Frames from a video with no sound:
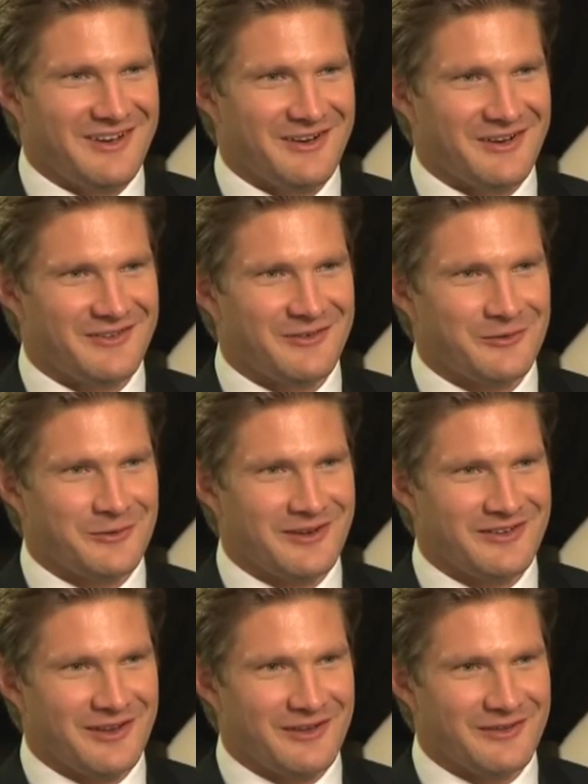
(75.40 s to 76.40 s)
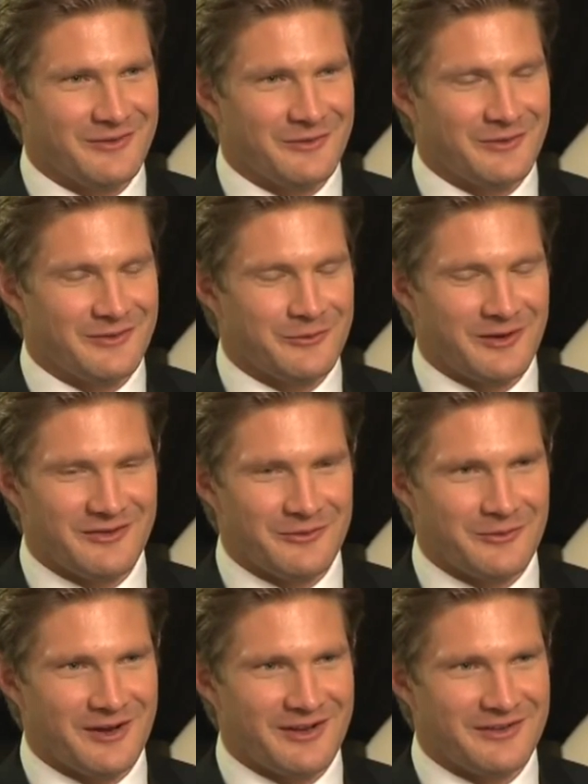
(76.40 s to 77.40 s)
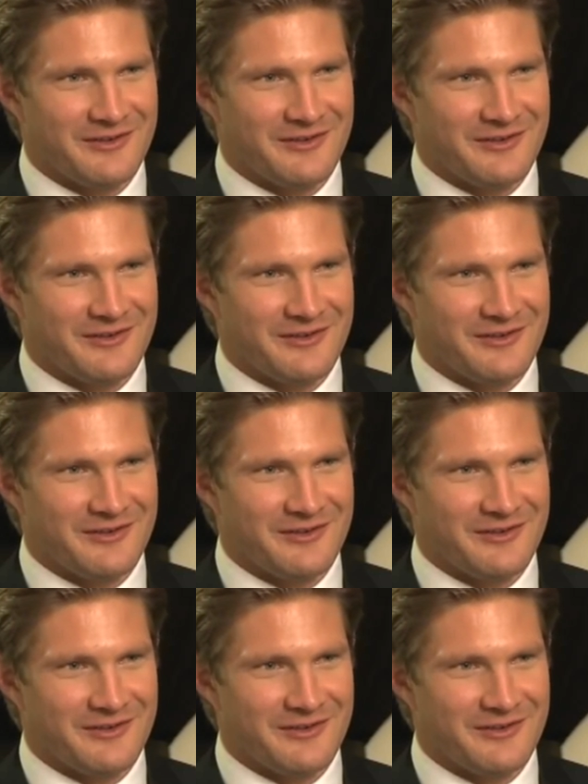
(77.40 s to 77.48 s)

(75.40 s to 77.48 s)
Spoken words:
I know it's not always always away,